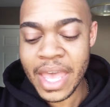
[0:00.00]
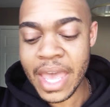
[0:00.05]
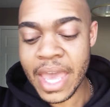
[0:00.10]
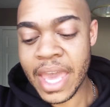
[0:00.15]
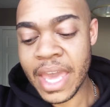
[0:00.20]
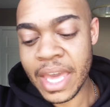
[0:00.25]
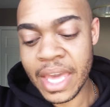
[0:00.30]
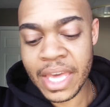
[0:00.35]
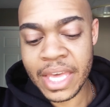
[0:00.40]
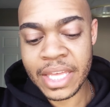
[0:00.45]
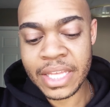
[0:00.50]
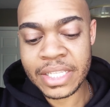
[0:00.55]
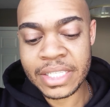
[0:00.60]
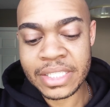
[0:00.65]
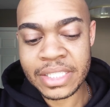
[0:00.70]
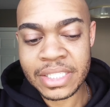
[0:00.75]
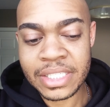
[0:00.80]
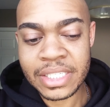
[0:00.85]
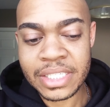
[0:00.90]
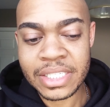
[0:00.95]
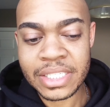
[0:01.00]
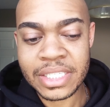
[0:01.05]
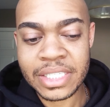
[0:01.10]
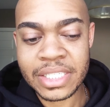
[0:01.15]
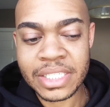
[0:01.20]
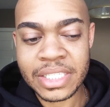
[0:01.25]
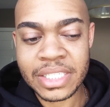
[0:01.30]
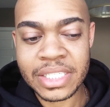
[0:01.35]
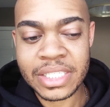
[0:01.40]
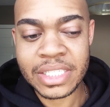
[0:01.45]
And
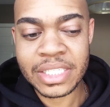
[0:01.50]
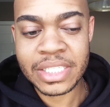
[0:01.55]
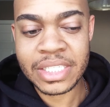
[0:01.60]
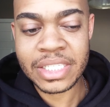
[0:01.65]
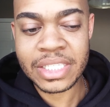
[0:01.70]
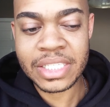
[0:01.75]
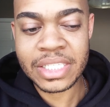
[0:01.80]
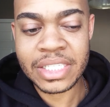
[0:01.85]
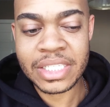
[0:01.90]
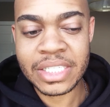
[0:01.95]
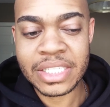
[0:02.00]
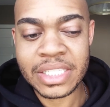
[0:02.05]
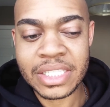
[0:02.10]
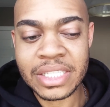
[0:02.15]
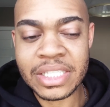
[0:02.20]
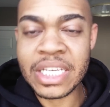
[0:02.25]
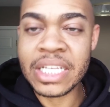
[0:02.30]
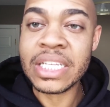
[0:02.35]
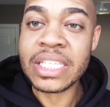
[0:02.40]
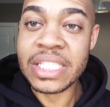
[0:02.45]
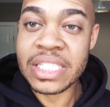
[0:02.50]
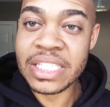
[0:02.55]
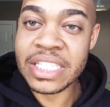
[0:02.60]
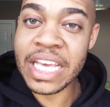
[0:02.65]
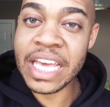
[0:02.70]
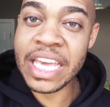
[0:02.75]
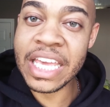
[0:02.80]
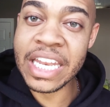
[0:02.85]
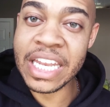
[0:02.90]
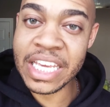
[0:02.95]
needless to
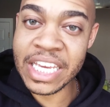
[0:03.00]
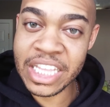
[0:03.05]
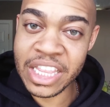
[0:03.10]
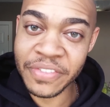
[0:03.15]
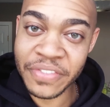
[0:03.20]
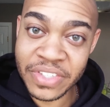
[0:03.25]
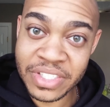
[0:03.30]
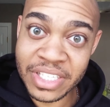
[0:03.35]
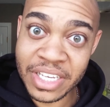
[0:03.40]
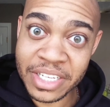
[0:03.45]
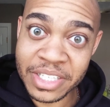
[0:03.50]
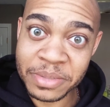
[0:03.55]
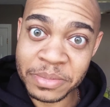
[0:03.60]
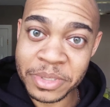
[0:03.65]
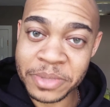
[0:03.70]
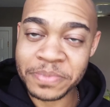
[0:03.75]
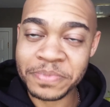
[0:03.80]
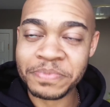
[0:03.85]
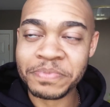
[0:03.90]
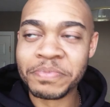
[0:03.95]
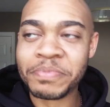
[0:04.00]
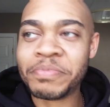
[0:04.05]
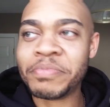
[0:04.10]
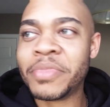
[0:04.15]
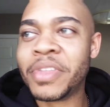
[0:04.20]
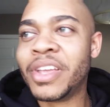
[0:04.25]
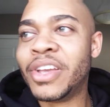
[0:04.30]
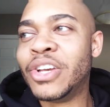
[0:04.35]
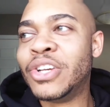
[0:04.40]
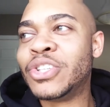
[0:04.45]
say, he didn't get the vasectomy.
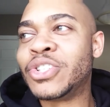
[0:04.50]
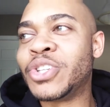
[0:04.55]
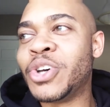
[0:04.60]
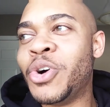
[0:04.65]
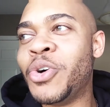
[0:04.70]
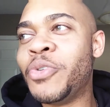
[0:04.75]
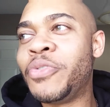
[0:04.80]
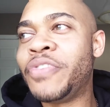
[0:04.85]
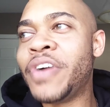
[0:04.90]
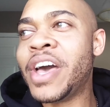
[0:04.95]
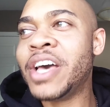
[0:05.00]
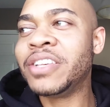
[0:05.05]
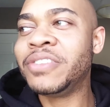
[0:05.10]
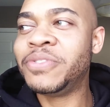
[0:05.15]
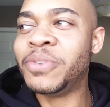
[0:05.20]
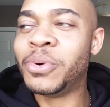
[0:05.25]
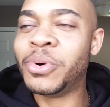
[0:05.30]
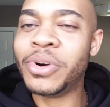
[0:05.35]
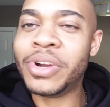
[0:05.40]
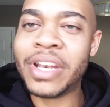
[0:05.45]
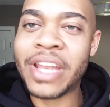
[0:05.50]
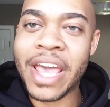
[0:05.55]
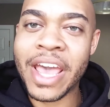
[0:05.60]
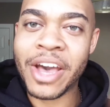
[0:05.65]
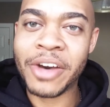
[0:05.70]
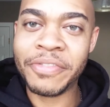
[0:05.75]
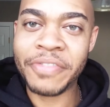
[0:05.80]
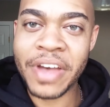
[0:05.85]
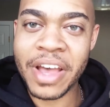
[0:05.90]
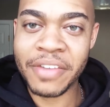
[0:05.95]
So fast forward
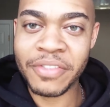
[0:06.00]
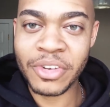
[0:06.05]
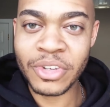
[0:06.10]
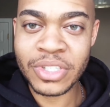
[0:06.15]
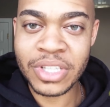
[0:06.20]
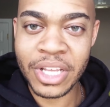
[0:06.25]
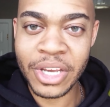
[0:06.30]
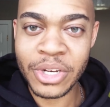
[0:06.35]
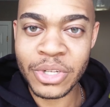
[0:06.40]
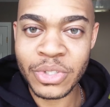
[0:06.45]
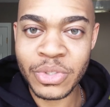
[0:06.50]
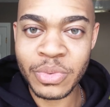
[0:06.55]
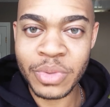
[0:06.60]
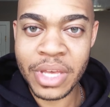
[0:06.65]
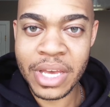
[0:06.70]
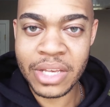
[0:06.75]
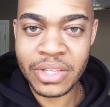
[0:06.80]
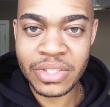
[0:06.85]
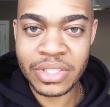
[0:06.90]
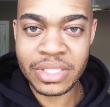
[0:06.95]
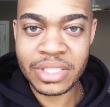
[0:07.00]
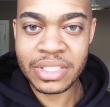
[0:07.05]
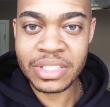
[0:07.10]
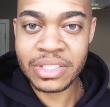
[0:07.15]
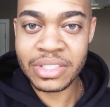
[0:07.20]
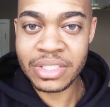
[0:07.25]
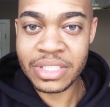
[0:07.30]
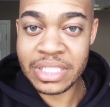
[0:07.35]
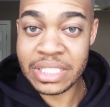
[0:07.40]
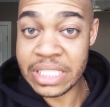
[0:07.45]
now, 5 years later,
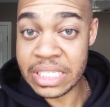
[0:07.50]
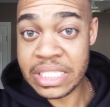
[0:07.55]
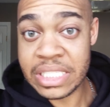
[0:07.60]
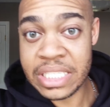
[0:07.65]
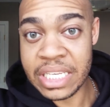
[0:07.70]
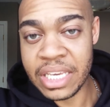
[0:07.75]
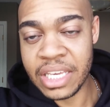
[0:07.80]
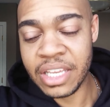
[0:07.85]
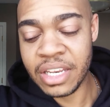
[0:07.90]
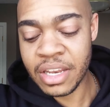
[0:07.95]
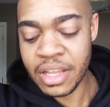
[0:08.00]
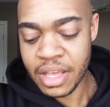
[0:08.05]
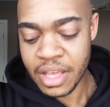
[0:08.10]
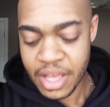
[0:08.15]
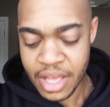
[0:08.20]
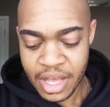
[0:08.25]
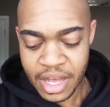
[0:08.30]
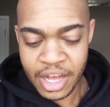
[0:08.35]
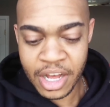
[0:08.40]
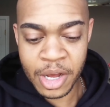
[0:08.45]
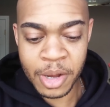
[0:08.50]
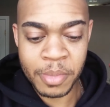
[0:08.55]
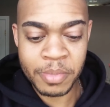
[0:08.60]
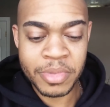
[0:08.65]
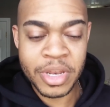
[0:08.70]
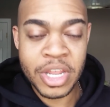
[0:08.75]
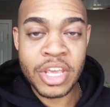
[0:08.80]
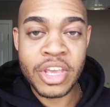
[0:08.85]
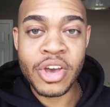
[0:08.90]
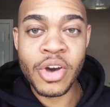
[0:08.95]
2016,
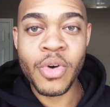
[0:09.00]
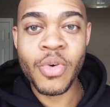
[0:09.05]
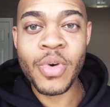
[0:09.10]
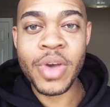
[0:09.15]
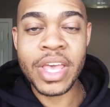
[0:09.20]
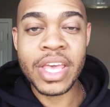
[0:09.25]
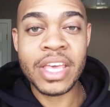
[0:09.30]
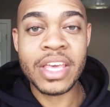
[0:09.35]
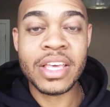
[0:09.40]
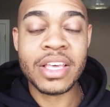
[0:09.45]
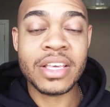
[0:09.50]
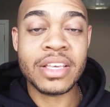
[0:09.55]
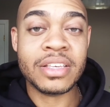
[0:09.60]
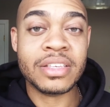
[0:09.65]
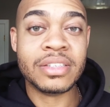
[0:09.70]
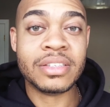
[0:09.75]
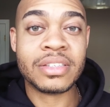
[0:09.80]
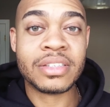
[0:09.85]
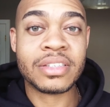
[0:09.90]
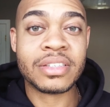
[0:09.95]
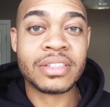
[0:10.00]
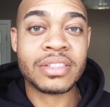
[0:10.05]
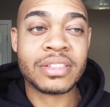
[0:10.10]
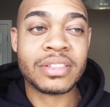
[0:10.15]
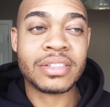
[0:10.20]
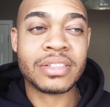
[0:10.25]
Ne-Yo is